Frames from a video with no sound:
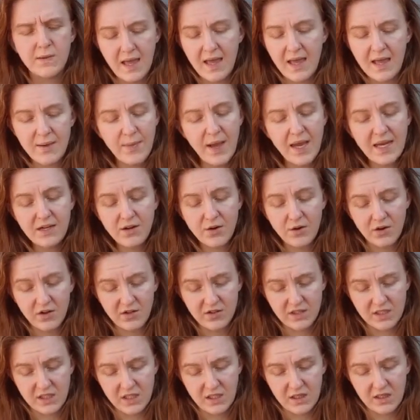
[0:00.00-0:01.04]
He made no
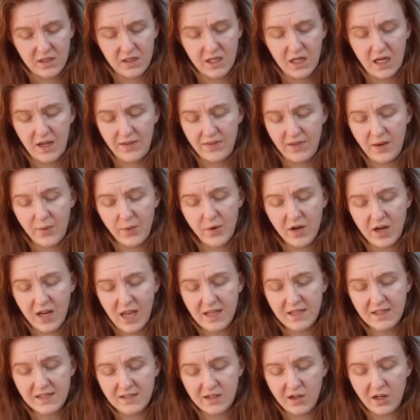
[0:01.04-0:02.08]
answer, and they were
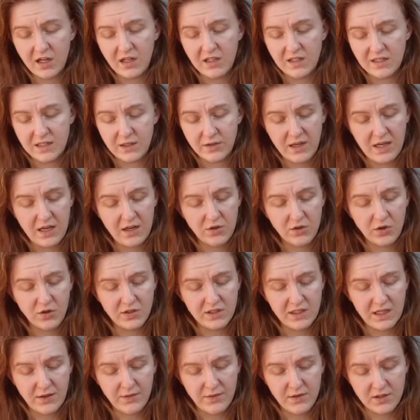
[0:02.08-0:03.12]
again silent till they had gone
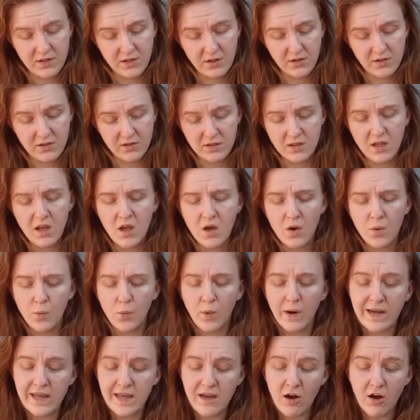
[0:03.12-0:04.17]
down the dance,
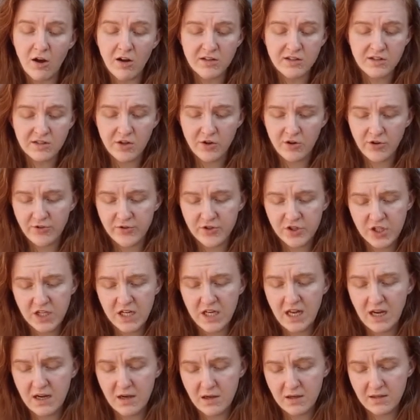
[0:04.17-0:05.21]
when he asked her if she
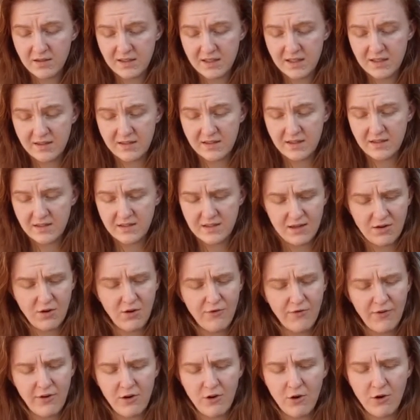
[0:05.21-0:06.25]
and her sisters did
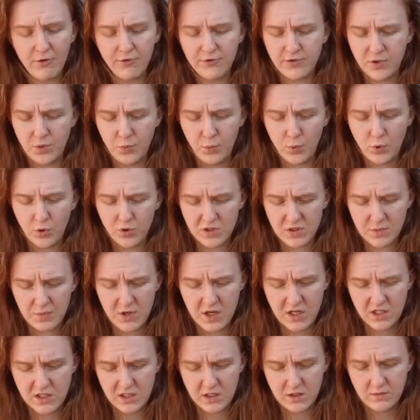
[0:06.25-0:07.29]
not very often walk to
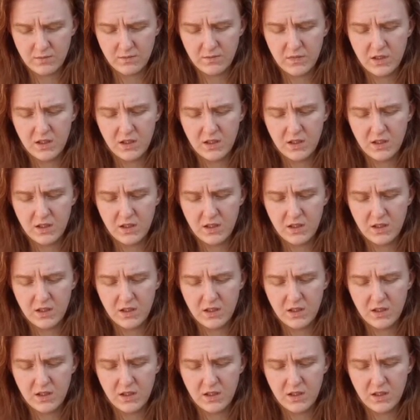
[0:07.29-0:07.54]
Merton.